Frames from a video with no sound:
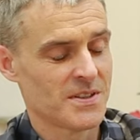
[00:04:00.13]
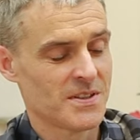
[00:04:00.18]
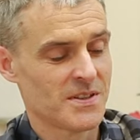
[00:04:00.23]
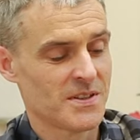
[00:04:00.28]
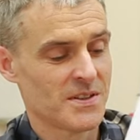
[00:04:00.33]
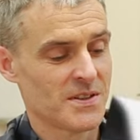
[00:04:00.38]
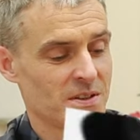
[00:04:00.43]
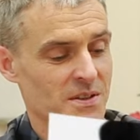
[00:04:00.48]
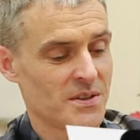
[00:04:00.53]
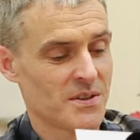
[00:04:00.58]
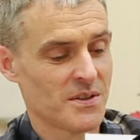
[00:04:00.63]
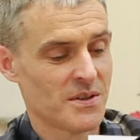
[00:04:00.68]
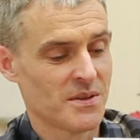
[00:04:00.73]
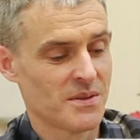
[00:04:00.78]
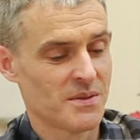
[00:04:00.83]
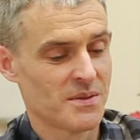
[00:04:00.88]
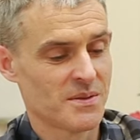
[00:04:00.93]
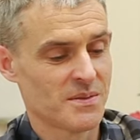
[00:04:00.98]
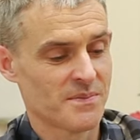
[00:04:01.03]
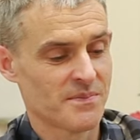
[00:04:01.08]

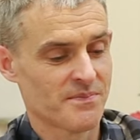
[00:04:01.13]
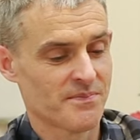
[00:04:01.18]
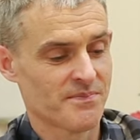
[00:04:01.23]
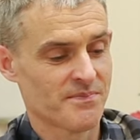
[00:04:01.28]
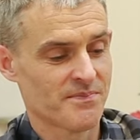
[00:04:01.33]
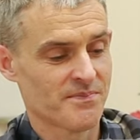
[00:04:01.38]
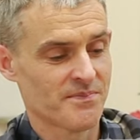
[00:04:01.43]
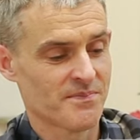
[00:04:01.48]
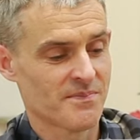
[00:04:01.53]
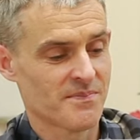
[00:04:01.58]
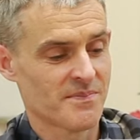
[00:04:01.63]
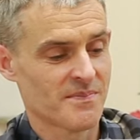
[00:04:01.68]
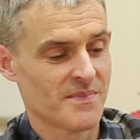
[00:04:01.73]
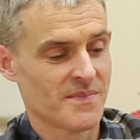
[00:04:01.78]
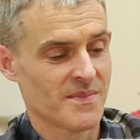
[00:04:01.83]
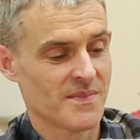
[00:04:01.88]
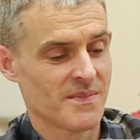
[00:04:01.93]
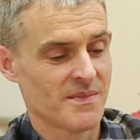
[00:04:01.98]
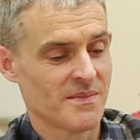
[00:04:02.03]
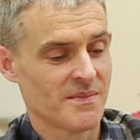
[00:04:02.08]

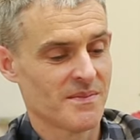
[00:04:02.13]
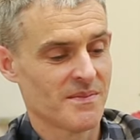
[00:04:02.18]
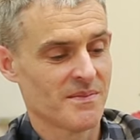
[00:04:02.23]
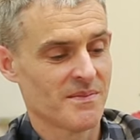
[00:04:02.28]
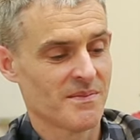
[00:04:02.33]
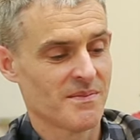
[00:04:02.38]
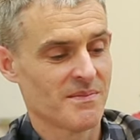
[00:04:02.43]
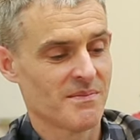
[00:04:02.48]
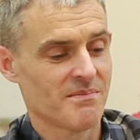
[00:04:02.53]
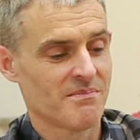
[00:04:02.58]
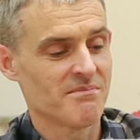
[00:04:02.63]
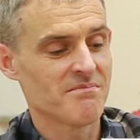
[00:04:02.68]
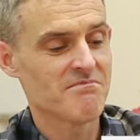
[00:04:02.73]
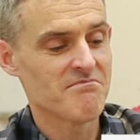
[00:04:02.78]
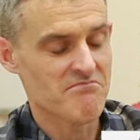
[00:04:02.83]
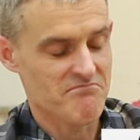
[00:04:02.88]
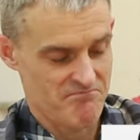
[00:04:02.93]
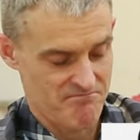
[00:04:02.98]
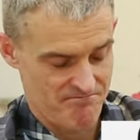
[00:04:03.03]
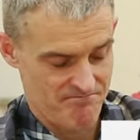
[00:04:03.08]

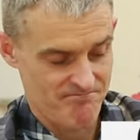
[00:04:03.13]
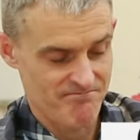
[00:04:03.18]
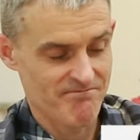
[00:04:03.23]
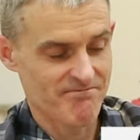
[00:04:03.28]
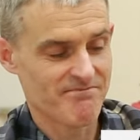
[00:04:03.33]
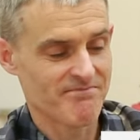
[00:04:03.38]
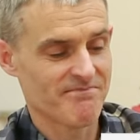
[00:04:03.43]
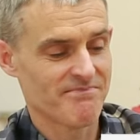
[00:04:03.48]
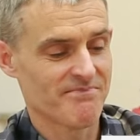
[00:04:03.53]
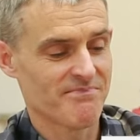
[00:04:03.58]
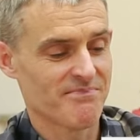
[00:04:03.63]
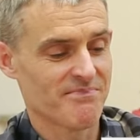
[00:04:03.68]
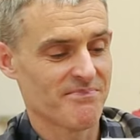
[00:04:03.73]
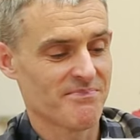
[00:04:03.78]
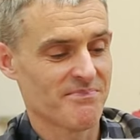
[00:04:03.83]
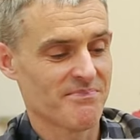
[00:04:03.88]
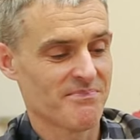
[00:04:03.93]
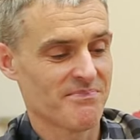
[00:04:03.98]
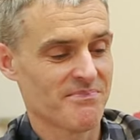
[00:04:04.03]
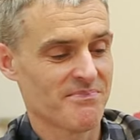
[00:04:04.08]

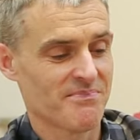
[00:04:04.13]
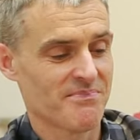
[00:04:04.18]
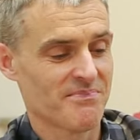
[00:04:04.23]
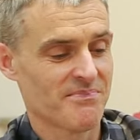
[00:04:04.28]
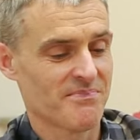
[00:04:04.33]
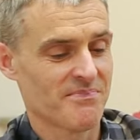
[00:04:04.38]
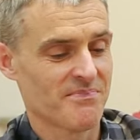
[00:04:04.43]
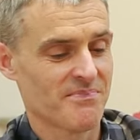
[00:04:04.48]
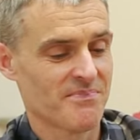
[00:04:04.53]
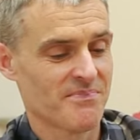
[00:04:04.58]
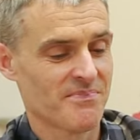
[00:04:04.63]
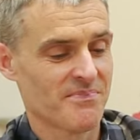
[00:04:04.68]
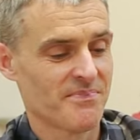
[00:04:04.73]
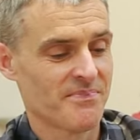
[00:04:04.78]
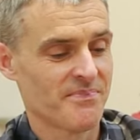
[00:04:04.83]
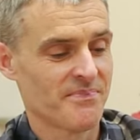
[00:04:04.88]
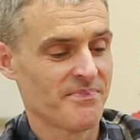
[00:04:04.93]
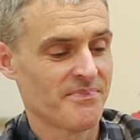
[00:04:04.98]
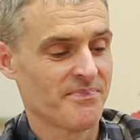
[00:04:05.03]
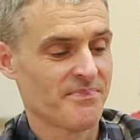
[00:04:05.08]

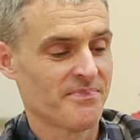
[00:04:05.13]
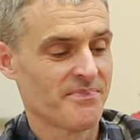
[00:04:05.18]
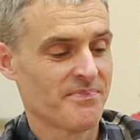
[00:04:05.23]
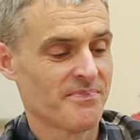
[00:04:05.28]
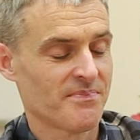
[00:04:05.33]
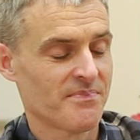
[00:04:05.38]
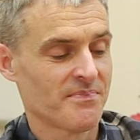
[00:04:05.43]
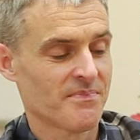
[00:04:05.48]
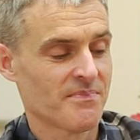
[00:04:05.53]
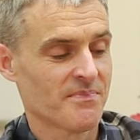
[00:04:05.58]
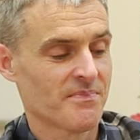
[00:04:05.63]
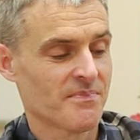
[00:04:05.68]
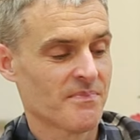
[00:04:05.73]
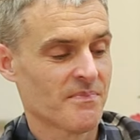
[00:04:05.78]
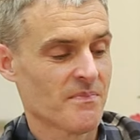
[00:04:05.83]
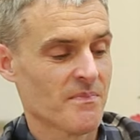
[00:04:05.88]
The person shown says nothing.